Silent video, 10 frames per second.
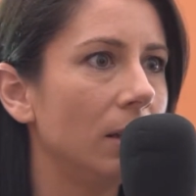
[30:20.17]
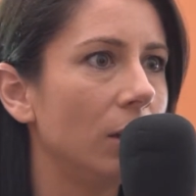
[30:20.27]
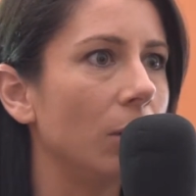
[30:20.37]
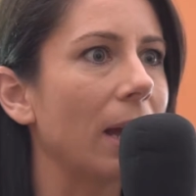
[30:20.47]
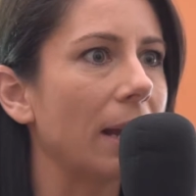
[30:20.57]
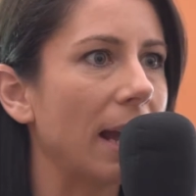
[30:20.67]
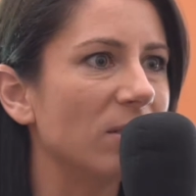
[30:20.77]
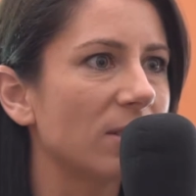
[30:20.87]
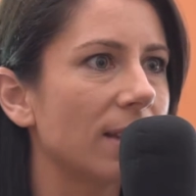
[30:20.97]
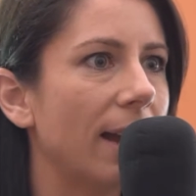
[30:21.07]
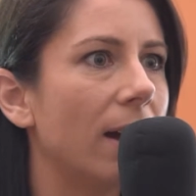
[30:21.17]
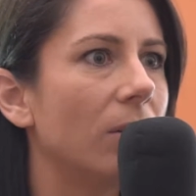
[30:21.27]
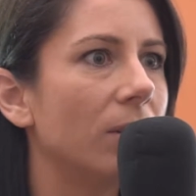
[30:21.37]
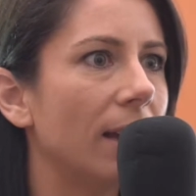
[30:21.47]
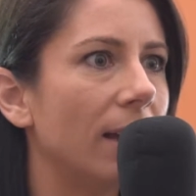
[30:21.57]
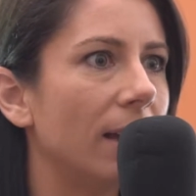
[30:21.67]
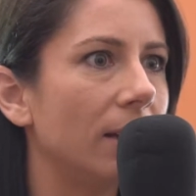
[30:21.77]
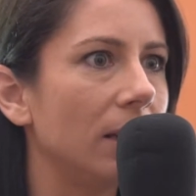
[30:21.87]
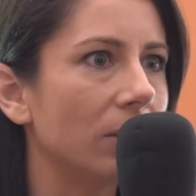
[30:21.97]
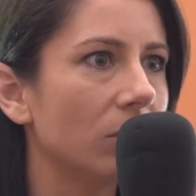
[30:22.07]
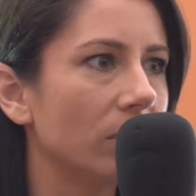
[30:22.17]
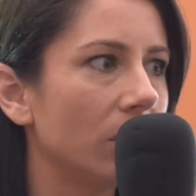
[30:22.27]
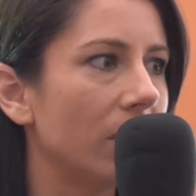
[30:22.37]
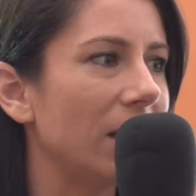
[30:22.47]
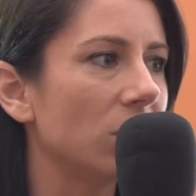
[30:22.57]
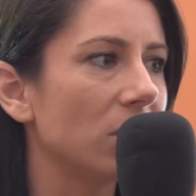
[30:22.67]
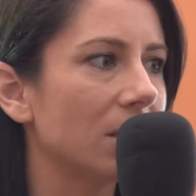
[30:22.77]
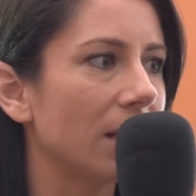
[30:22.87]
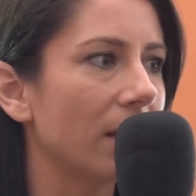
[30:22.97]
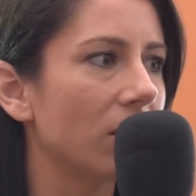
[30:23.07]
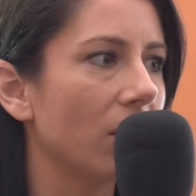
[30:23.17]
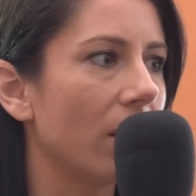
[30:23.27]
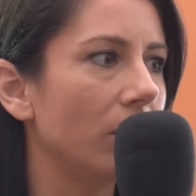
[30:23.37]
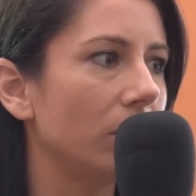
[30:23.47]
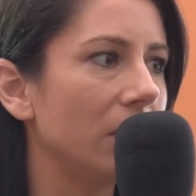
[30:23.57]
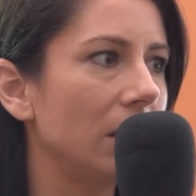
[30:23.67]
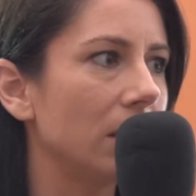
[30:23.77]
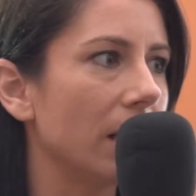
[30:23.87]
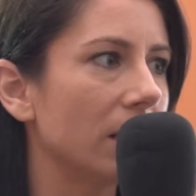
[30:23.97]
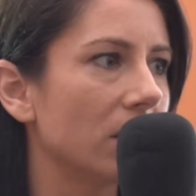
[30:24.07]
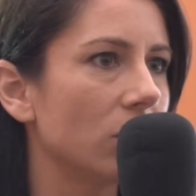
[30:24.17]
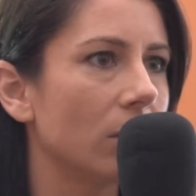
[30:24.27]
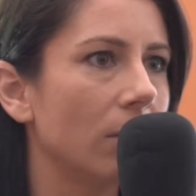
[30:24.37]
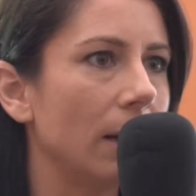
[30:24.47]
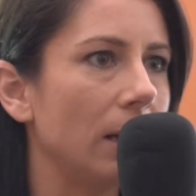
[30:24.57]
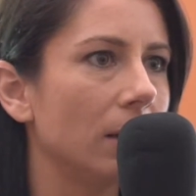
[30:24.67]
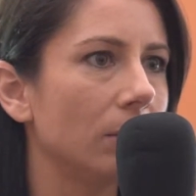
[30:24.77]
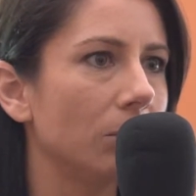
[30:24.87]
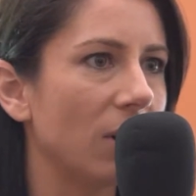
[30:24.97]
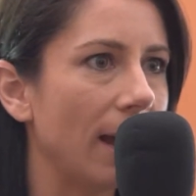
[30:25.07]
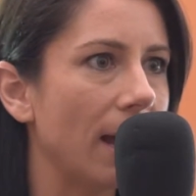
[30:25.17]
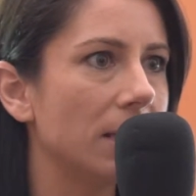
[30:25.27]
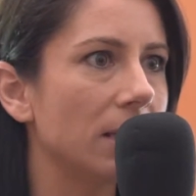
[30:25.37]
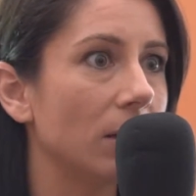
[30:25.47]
you know, he had Houndstown and he had three locations, and I thought he's got such a great brand